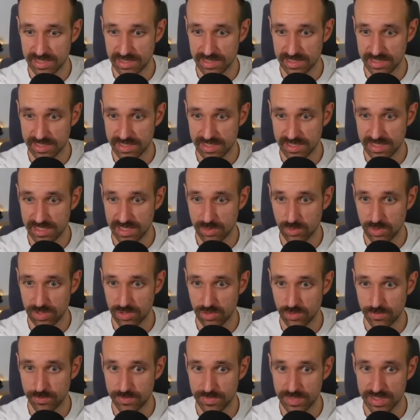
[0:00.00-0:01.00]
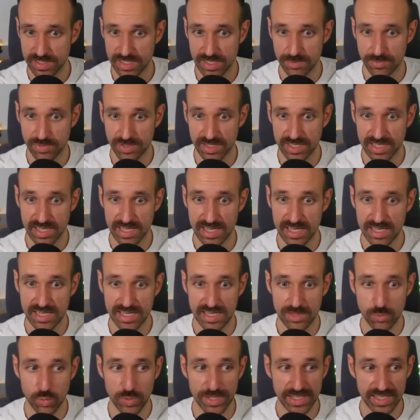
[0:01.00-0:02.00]
Let's see, I will open this up again
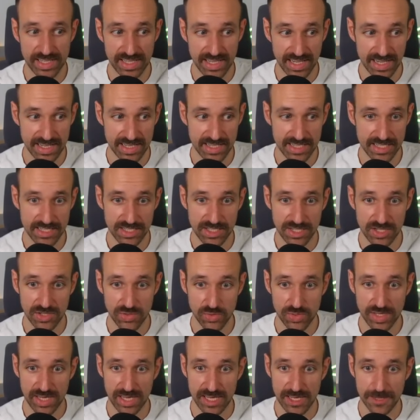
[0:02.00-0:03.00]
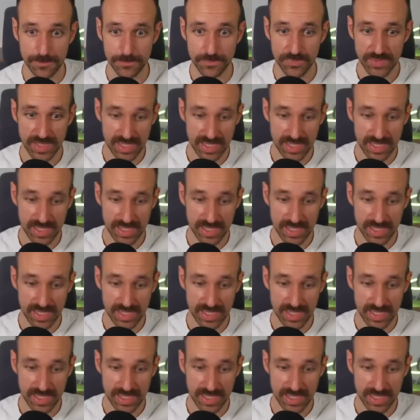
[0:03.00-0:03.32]
and we got it, okay.